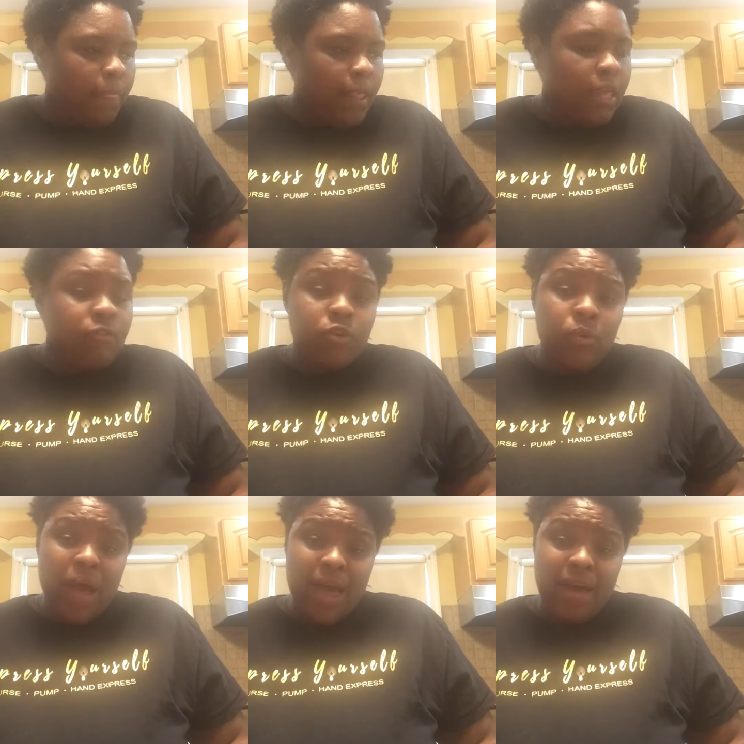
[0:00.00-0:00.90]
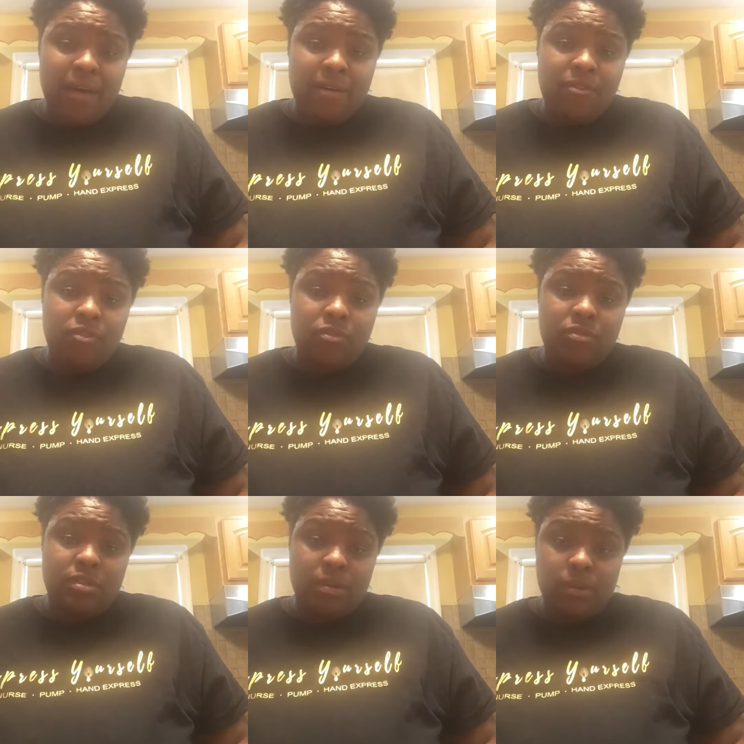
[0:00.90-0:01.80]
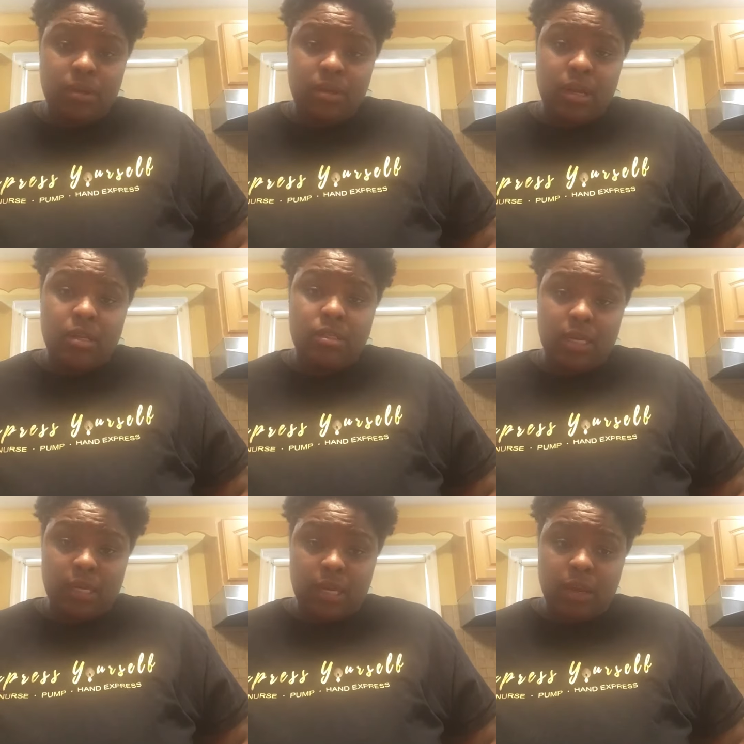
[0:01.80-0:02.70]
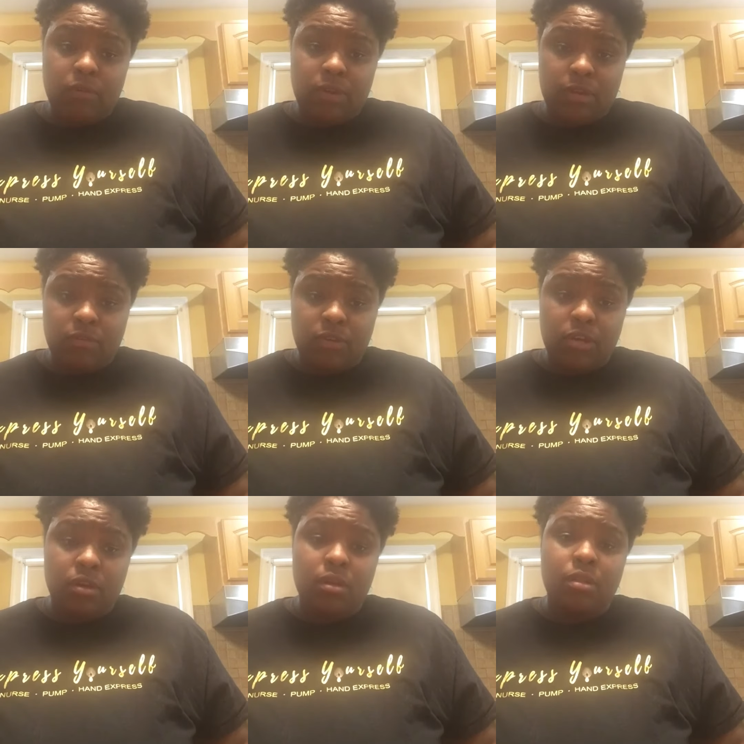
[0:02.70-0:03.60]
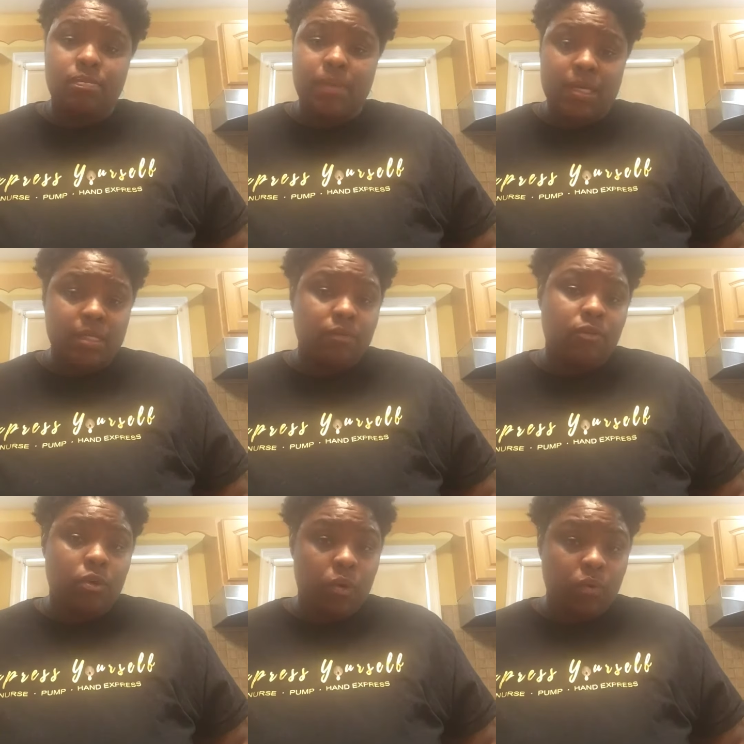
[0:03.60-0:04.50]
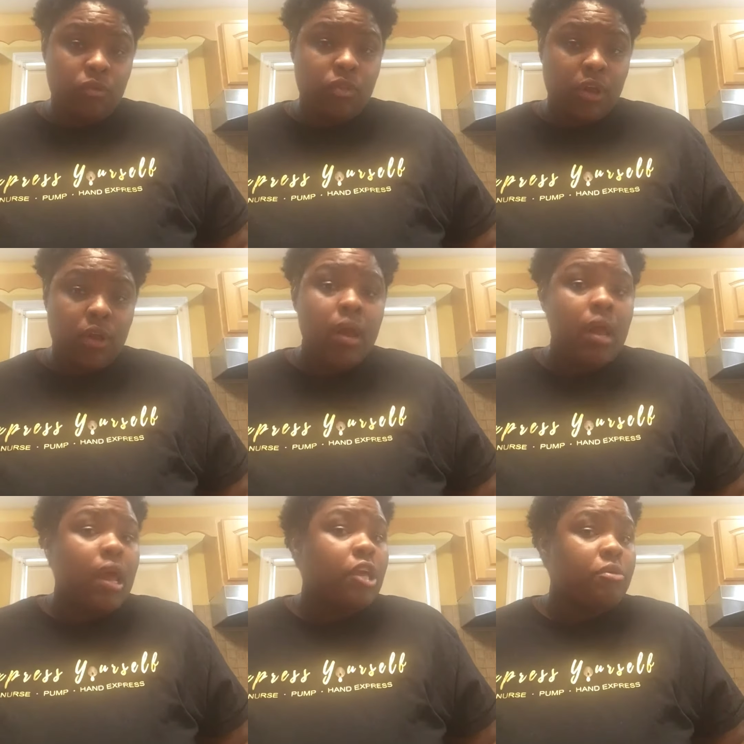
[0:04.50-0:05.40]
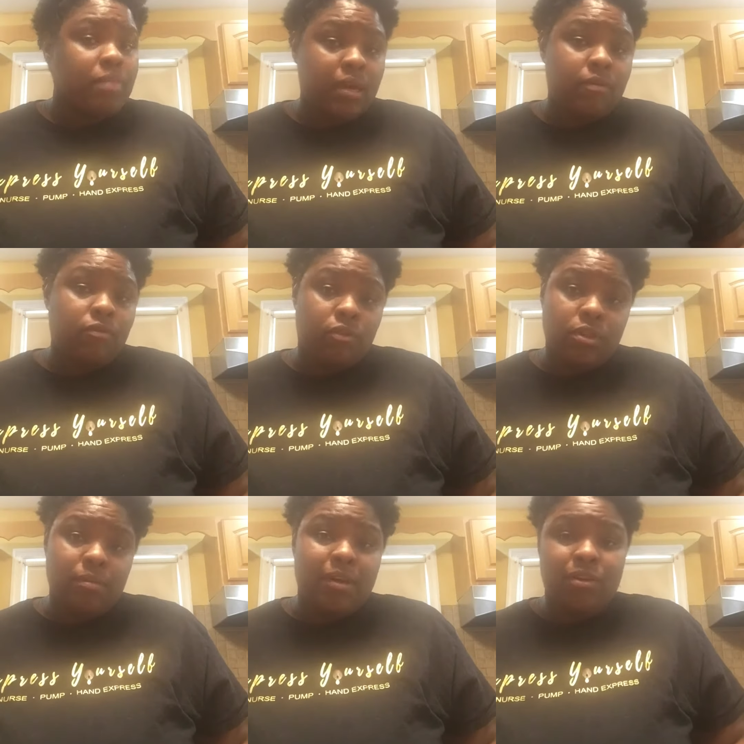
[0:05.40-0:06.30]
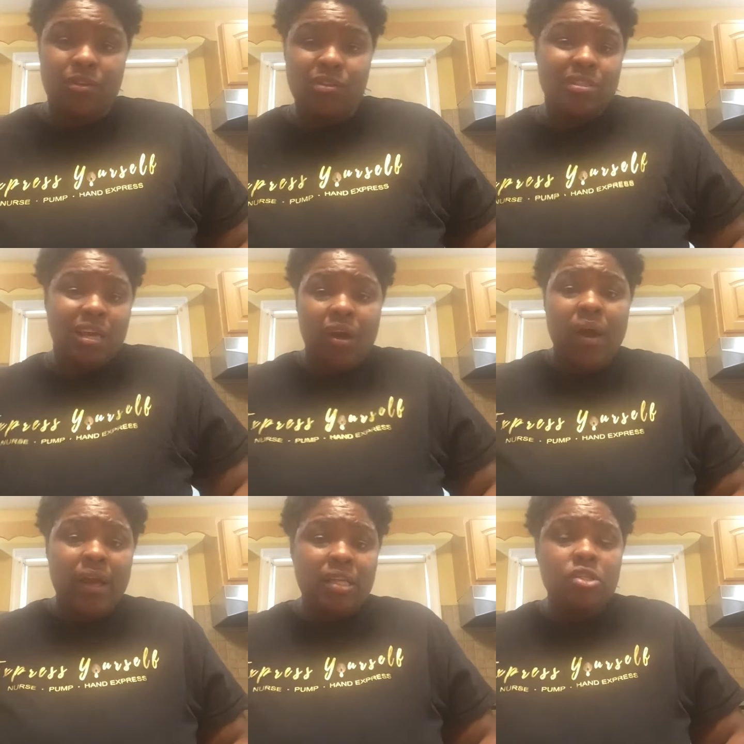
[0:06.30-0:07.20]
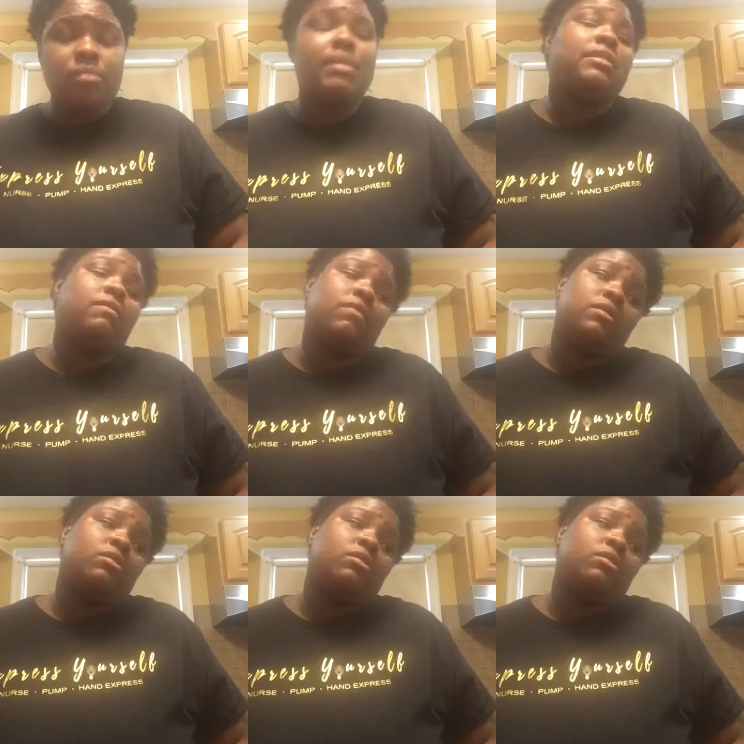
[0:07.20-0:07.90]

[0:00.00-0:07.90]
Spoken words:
If you have someone that is taking care of an infant, it's best if you go over there and you make them for them. I know they'll say, oh, I can do it myself, it's